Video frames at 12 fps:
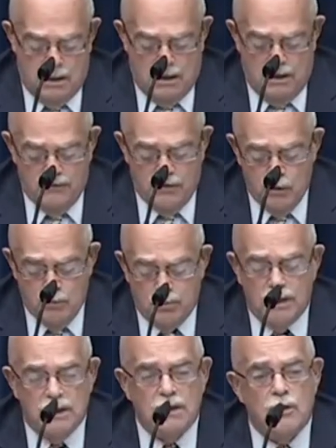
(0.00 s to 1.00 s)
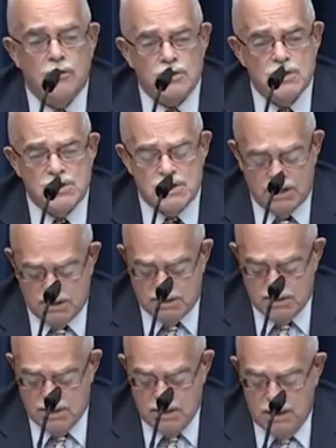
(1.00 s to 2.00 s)
of New Breed
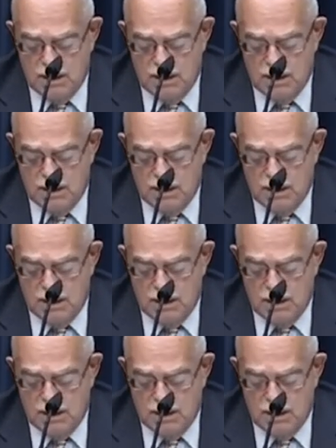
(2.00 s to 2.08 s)
Logistics.